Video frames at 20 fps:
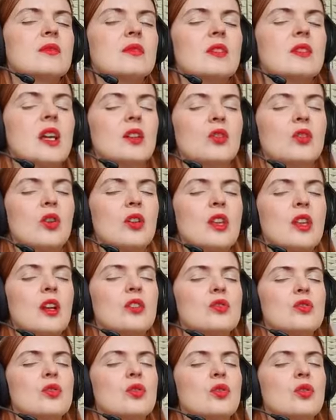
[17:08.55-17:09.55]
that
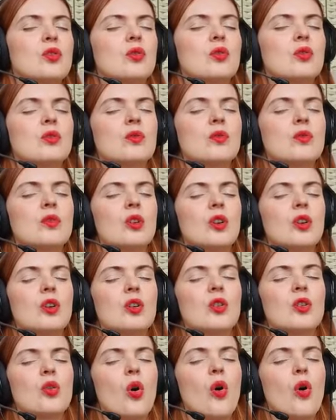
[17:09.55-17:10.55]
connects you,
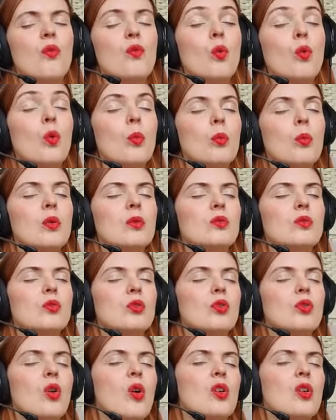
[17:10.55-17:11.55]
your womb,
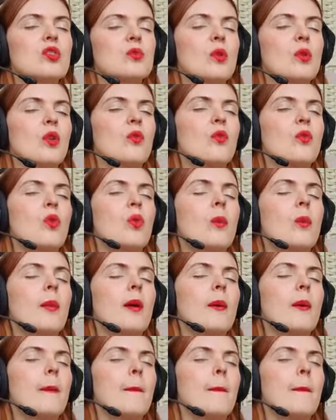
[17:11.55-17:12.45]
to the cosmic womb